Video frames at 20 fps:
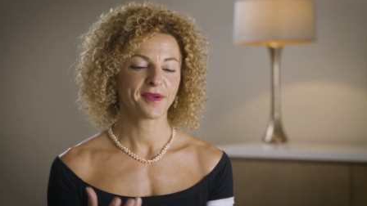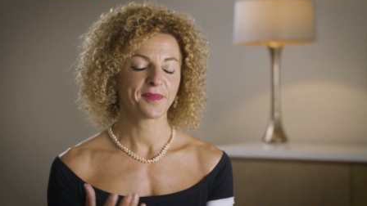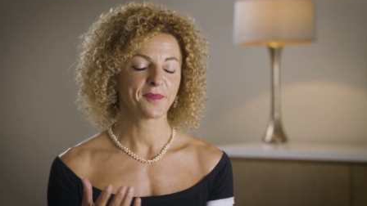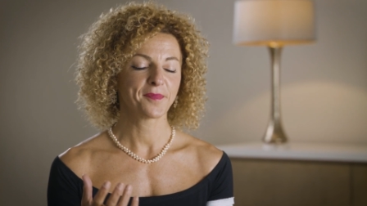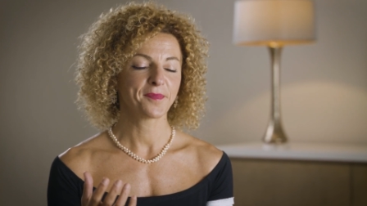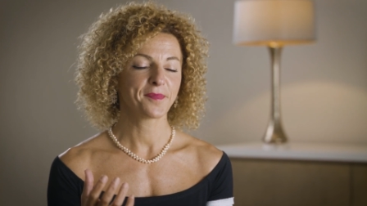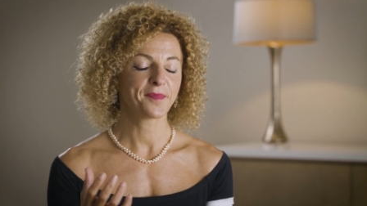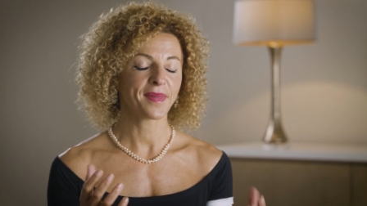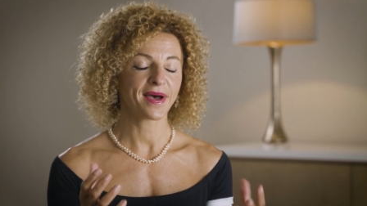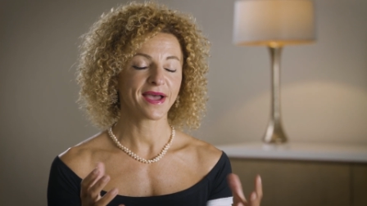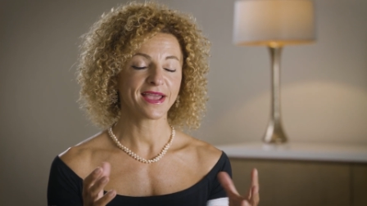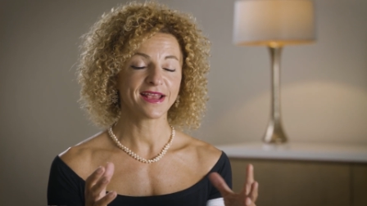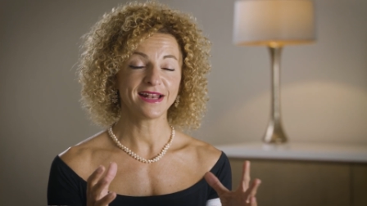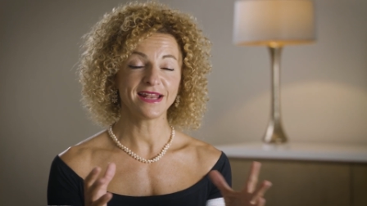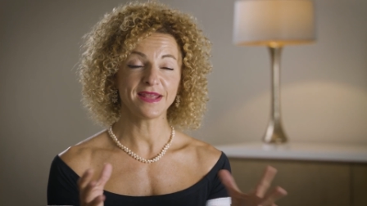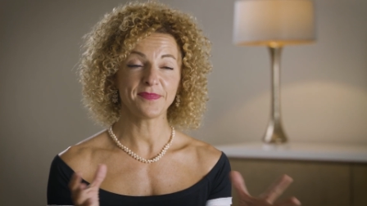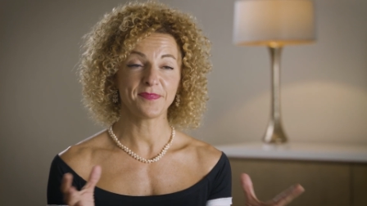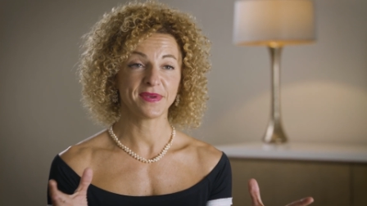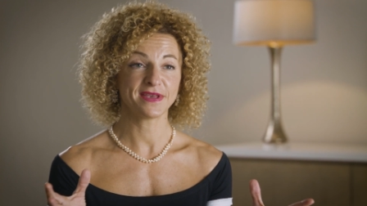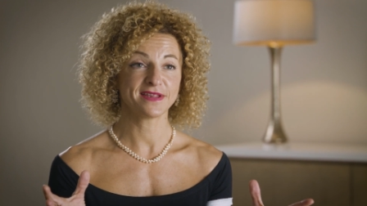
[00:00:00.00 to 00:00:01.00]
my
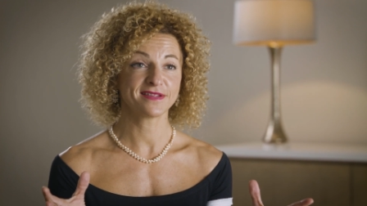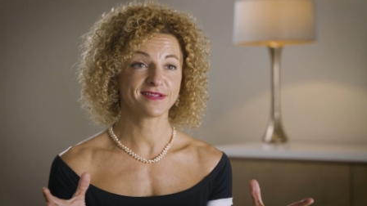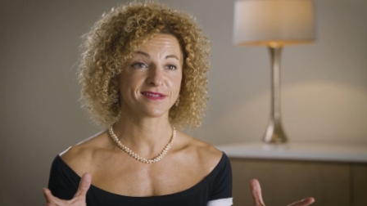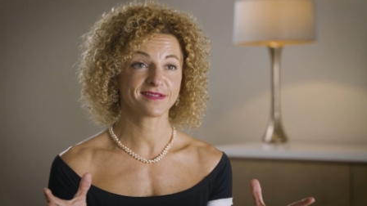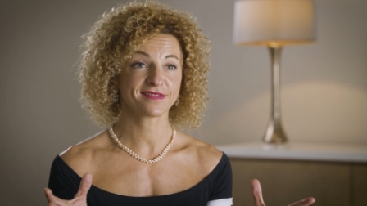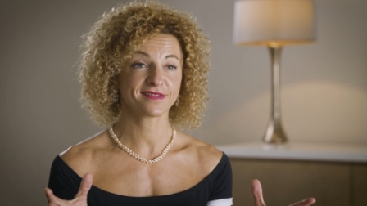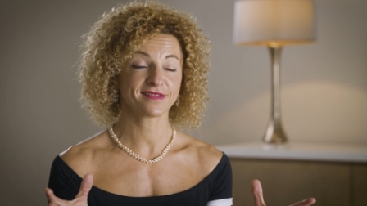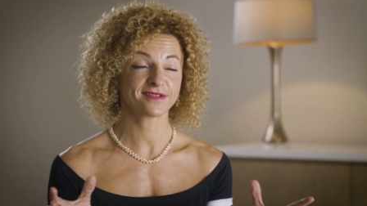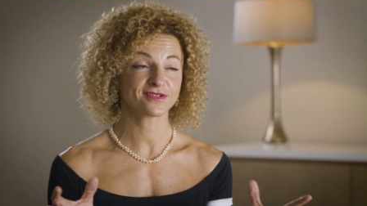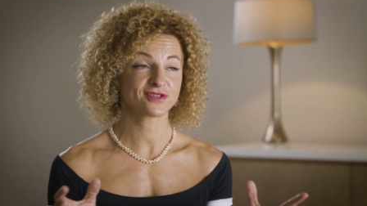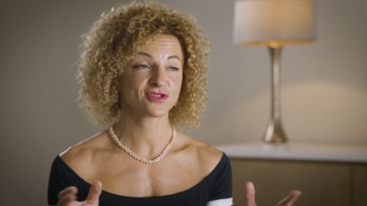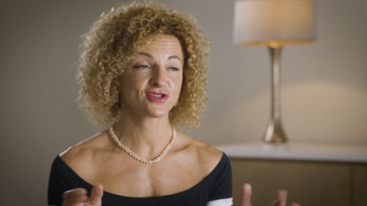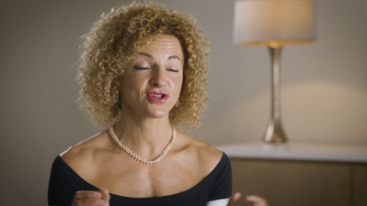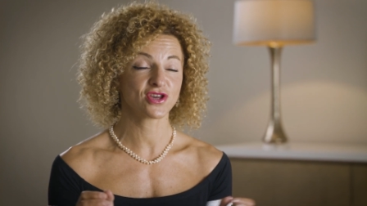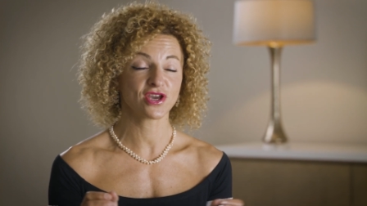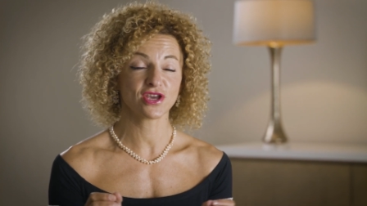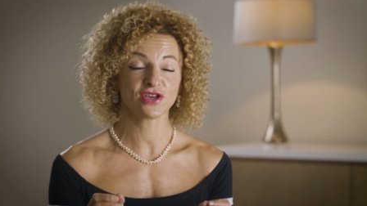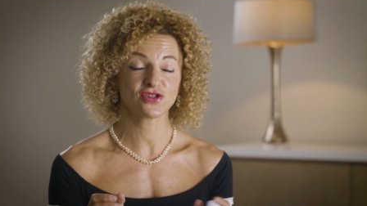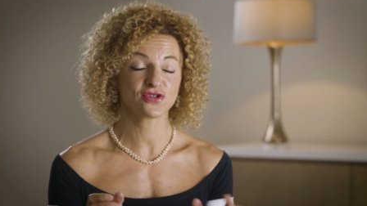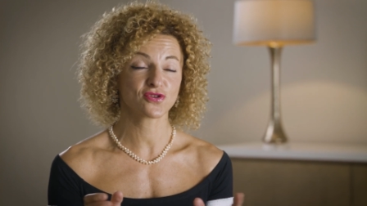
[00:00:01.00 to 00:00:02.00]
lipids
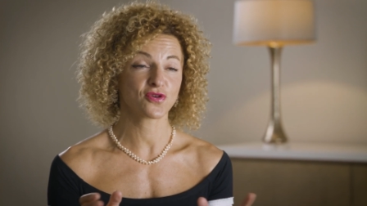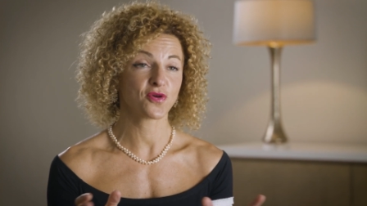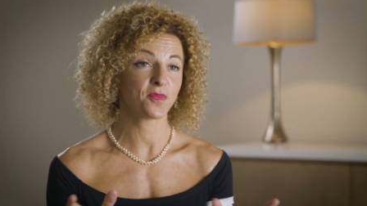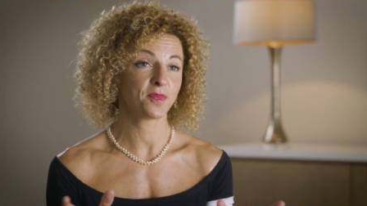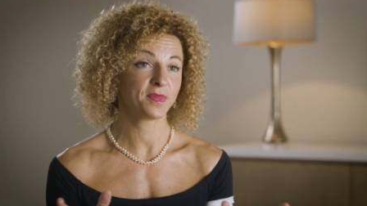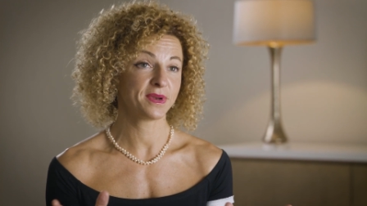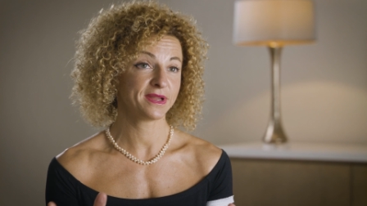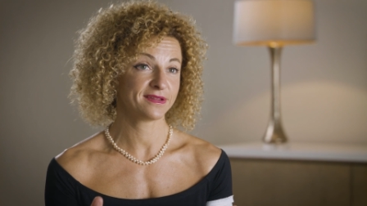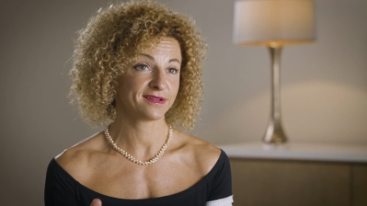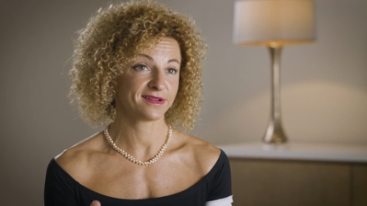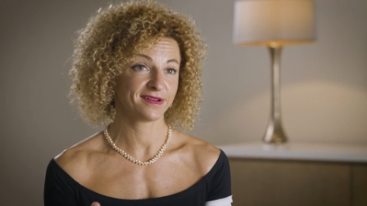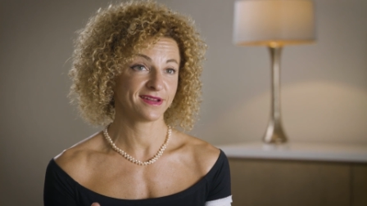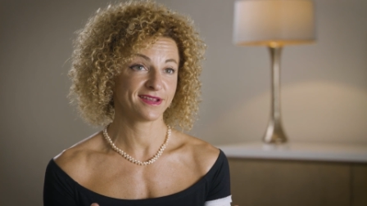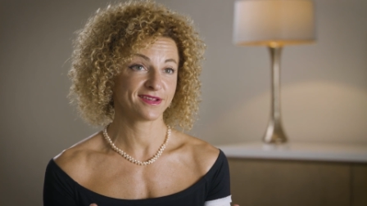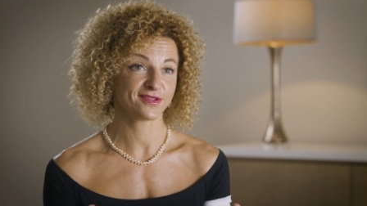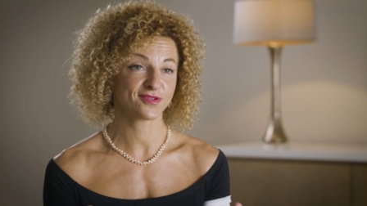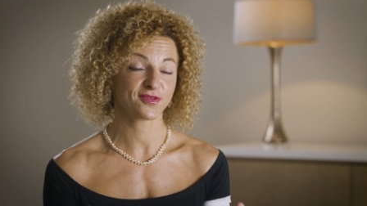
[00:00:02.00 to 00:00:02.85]
changed completely.